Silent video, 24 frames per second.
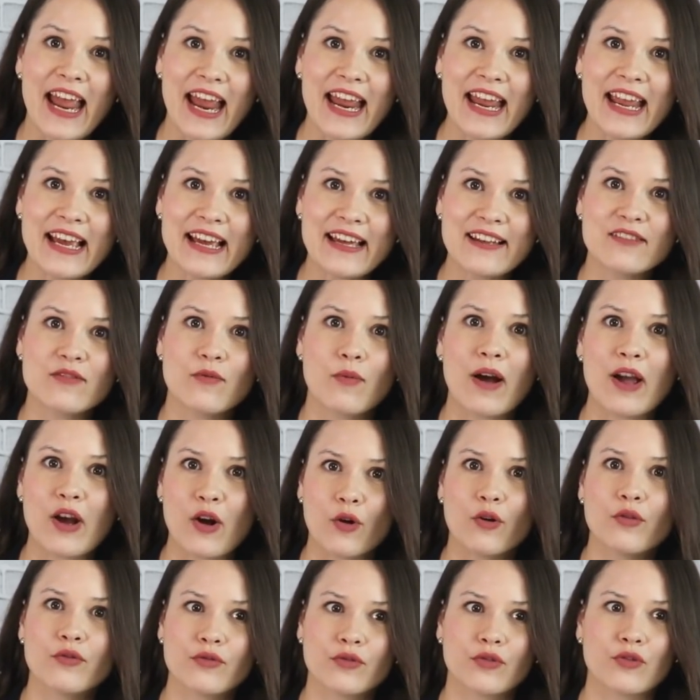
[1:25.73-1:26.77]
and why
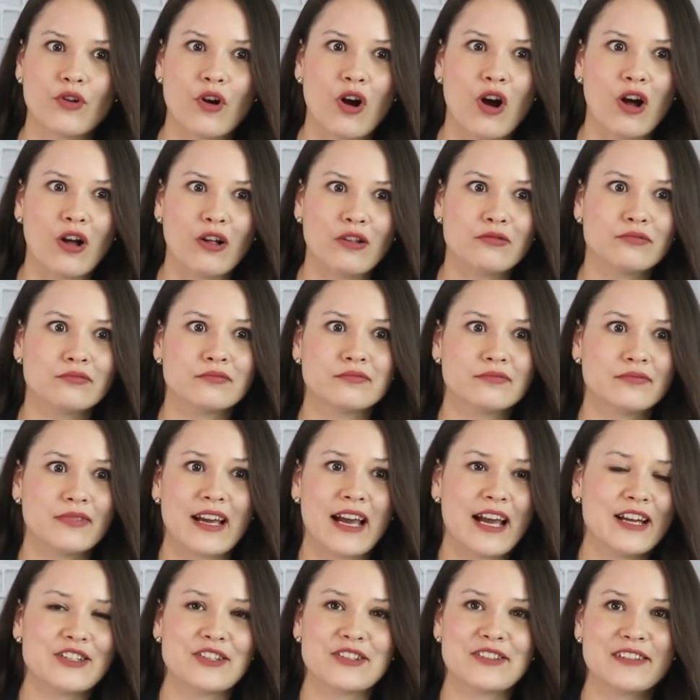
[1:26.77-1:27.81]
overall
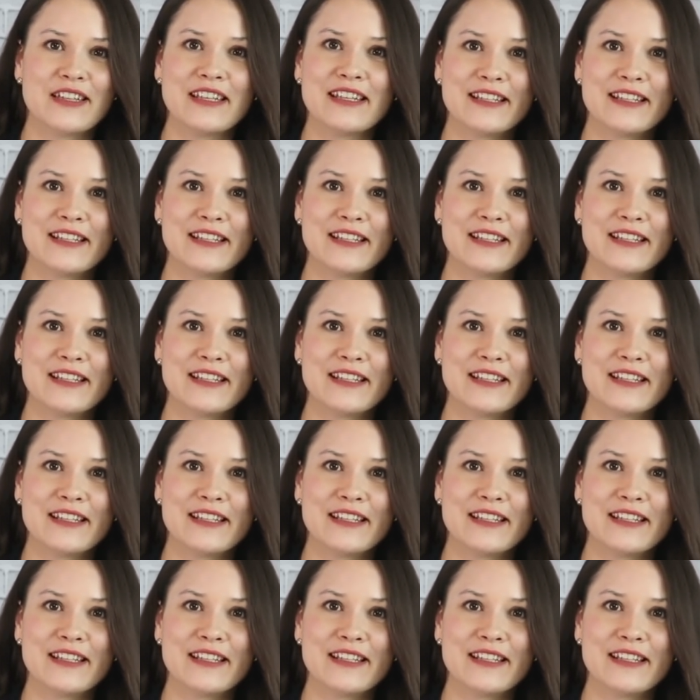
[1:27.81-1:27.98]
I just